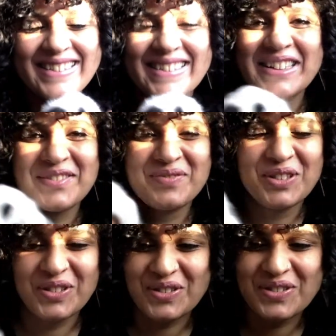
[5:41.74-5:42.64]
That's
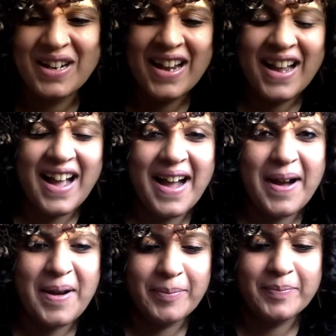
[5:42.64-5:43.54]
Mogu.
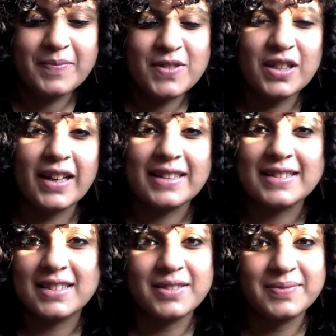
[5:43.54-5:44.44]
She likes
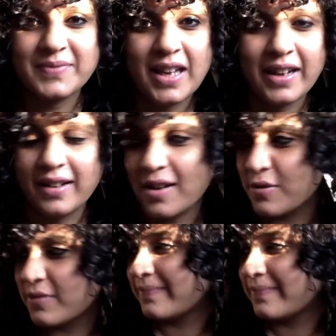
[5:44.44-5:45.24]
to hang around.